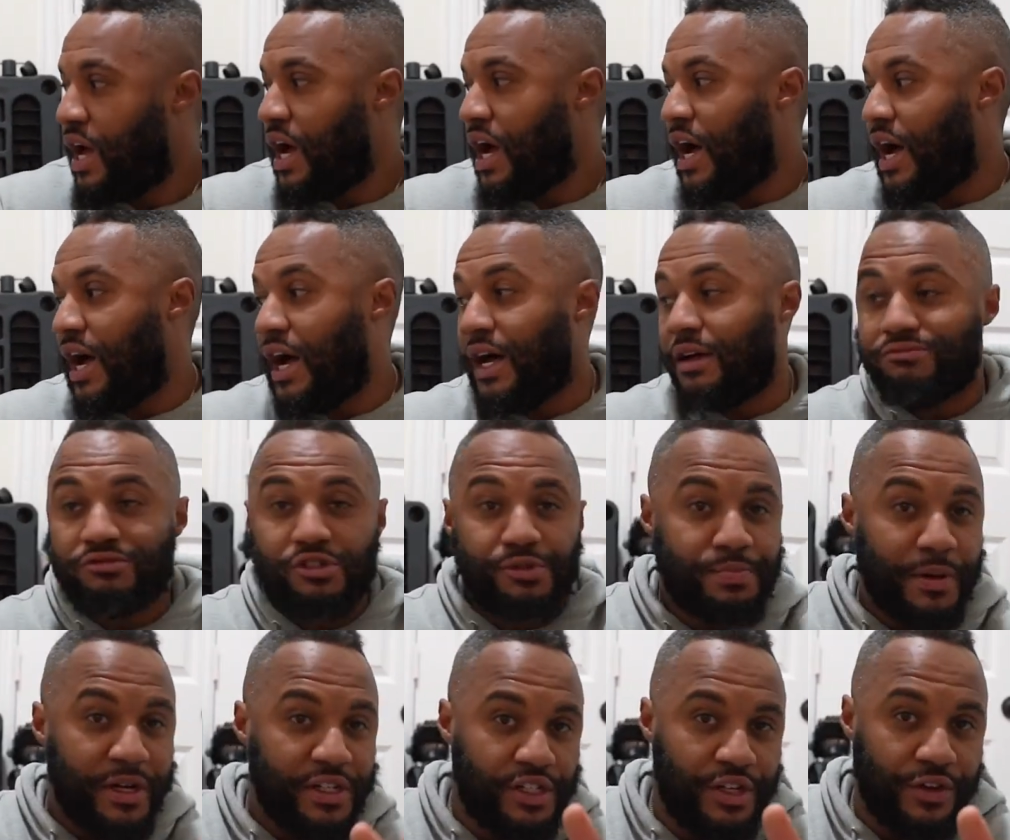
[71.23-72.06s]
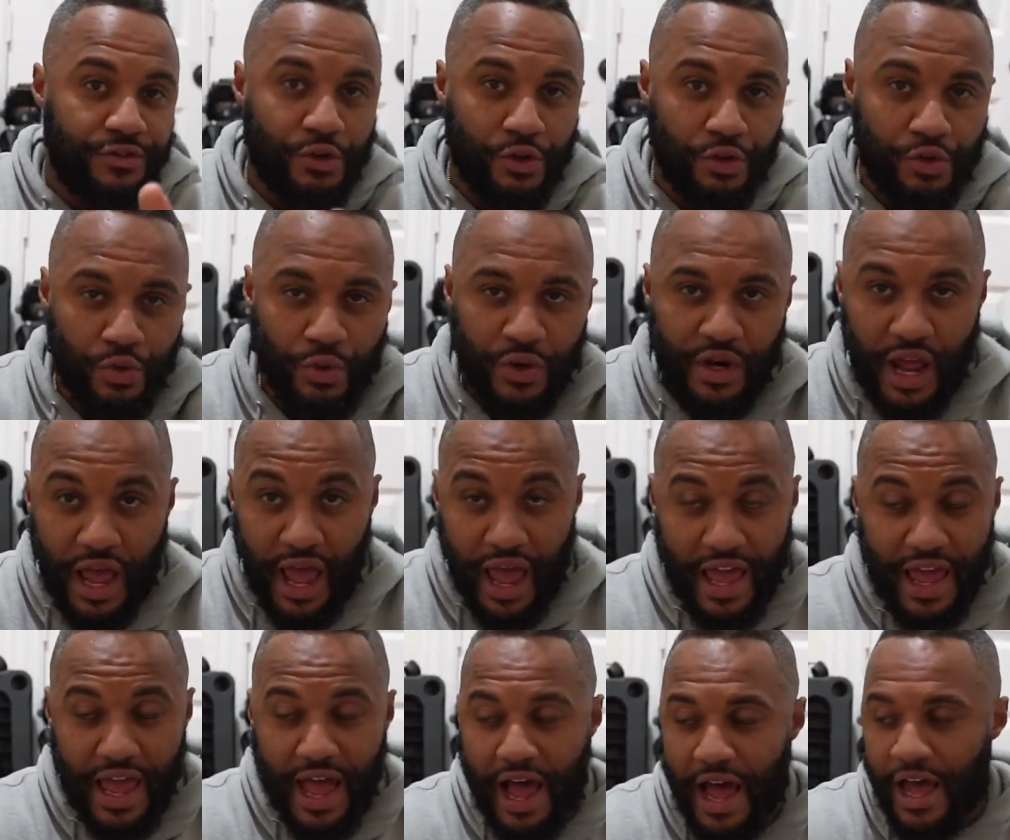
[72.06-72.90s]
Especially if you're doing an
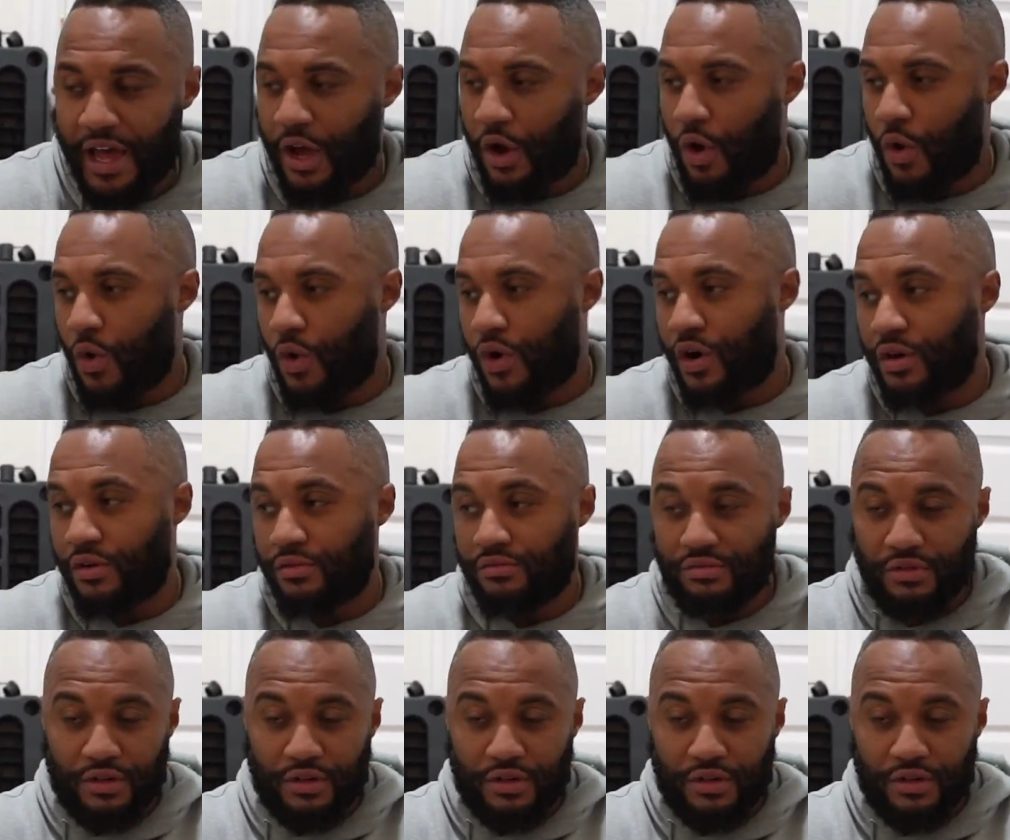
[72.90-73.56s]
AI or